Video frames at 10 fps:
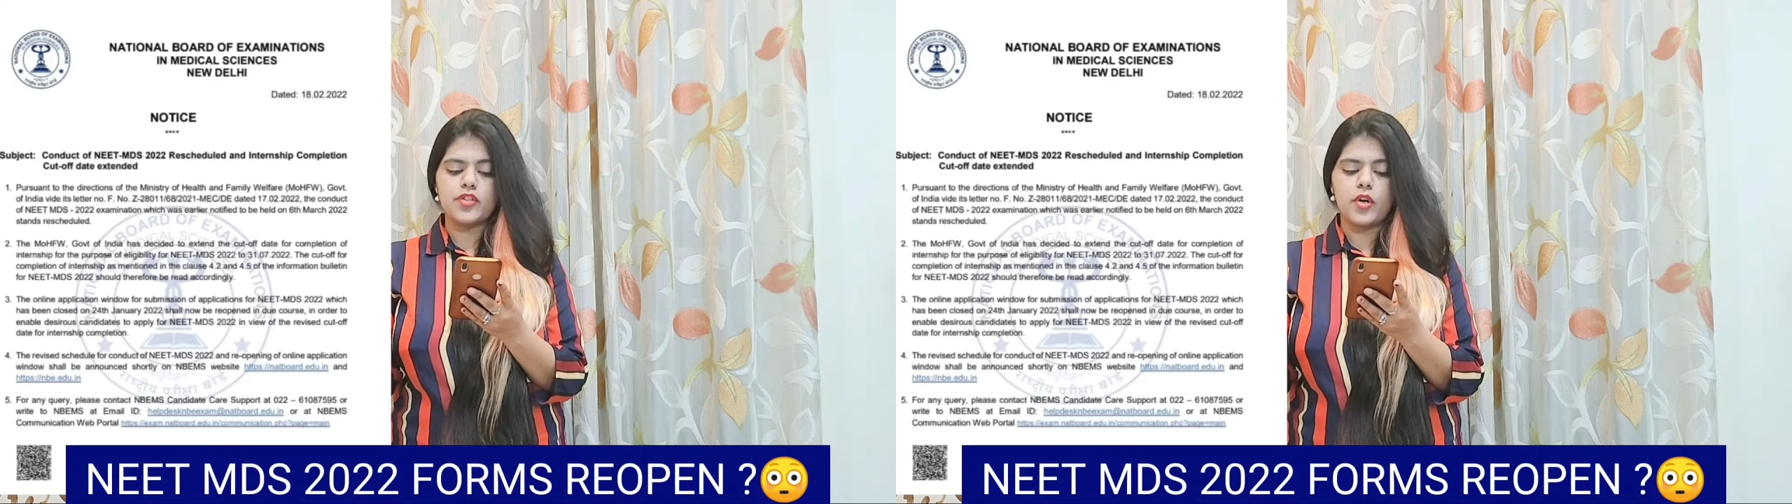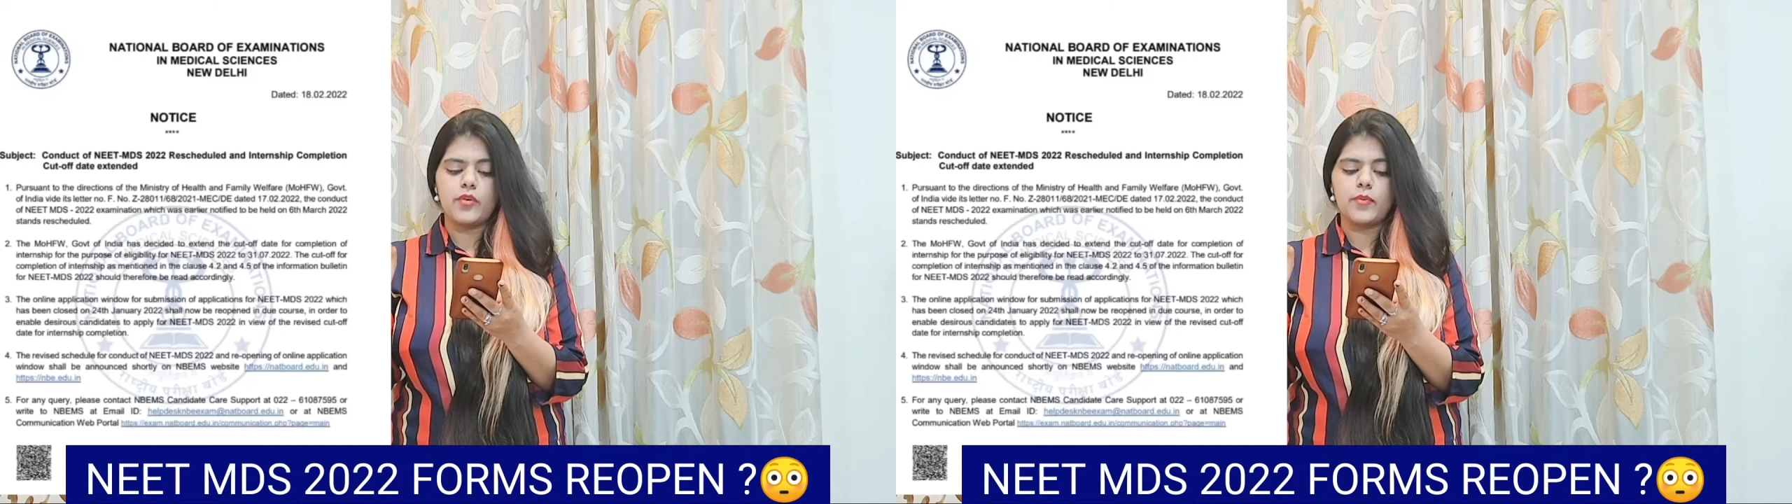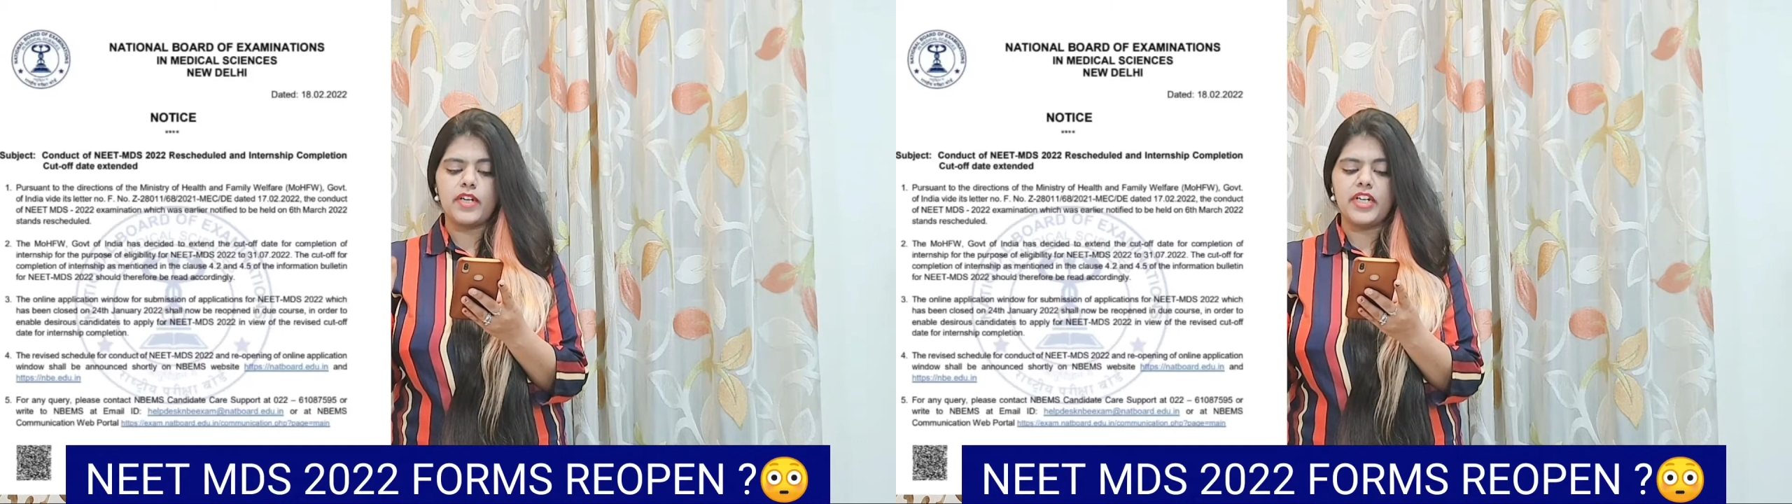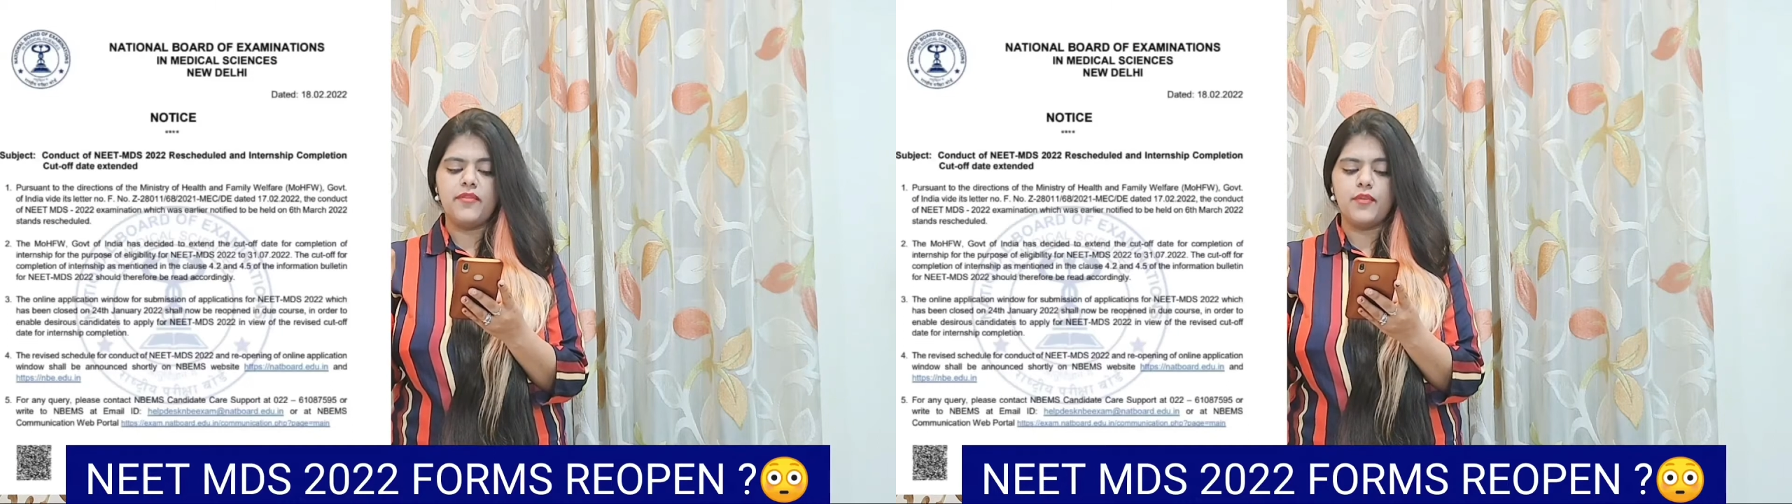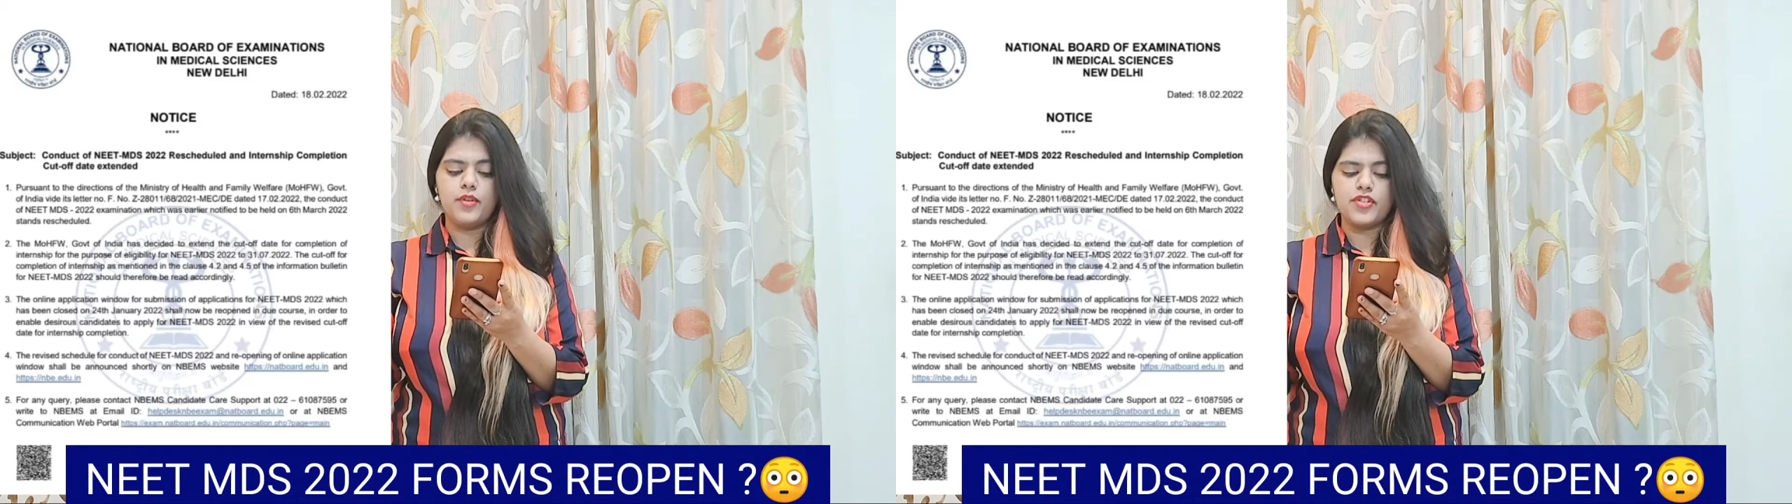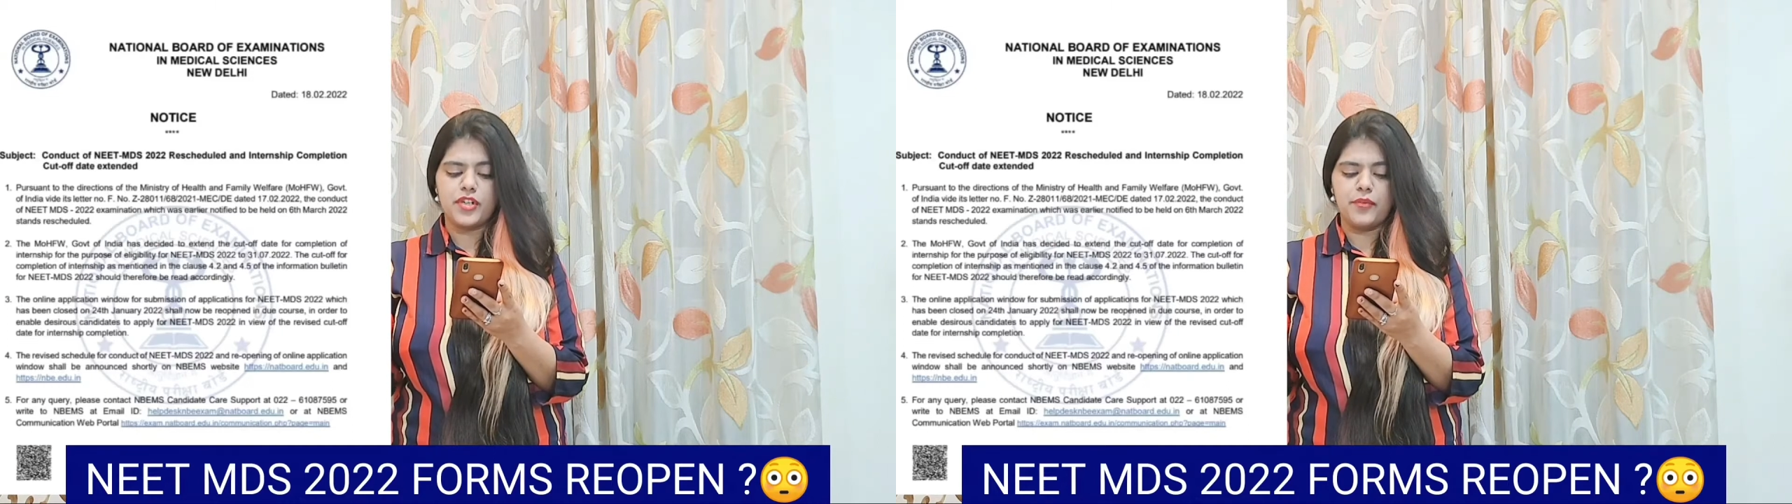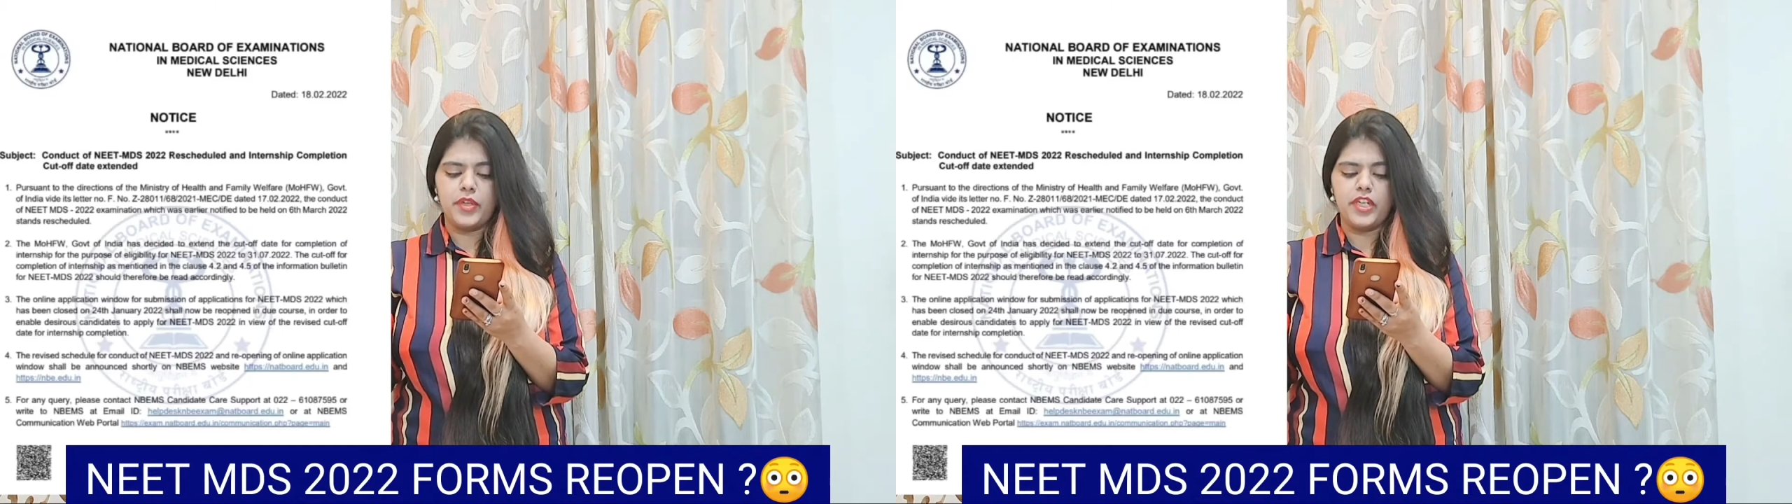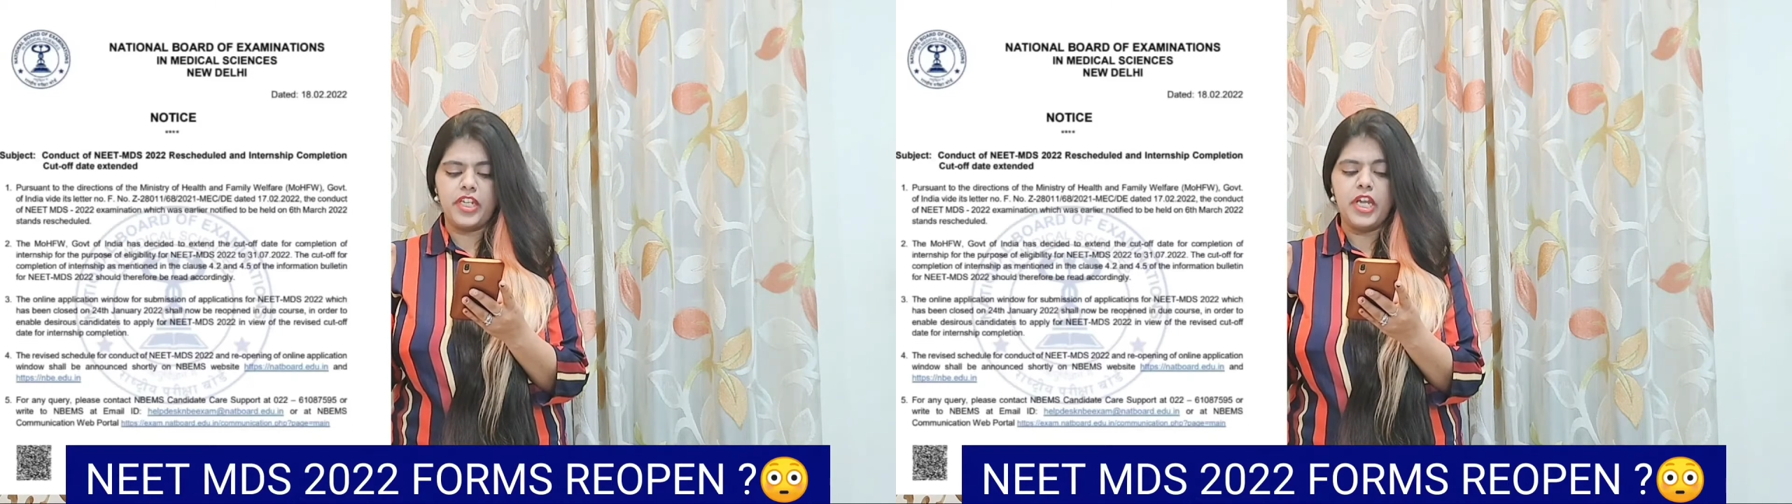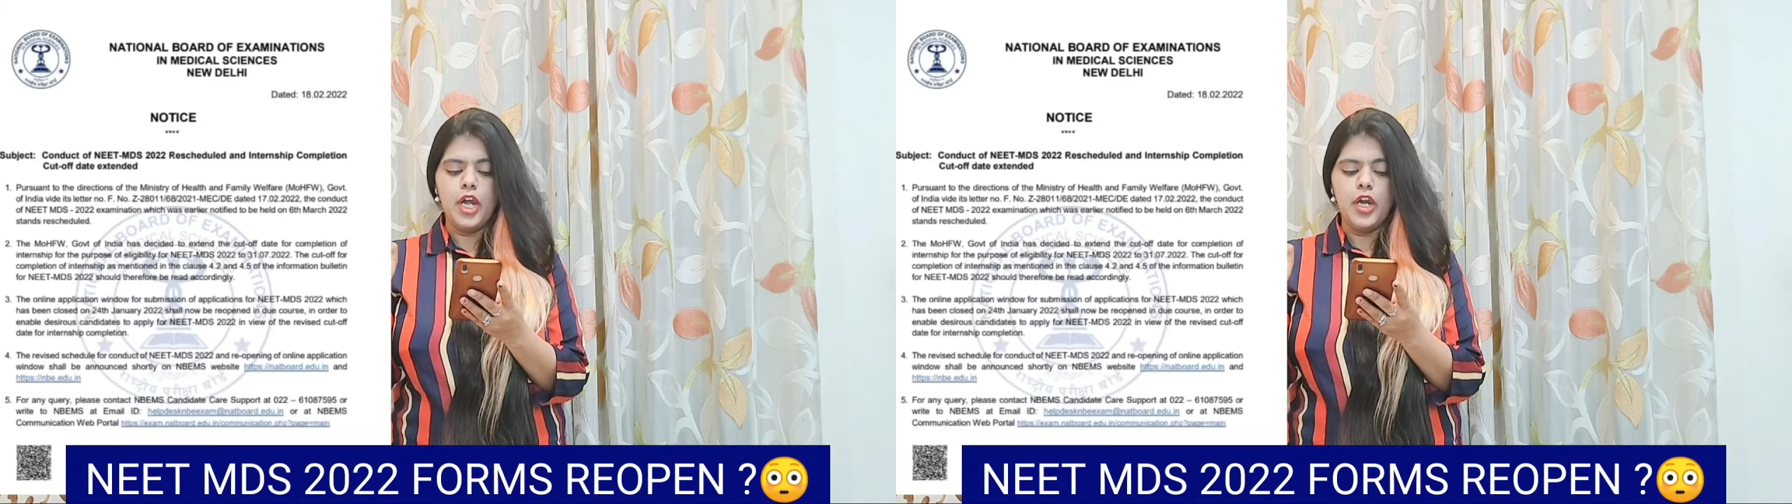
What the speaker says: on 24 January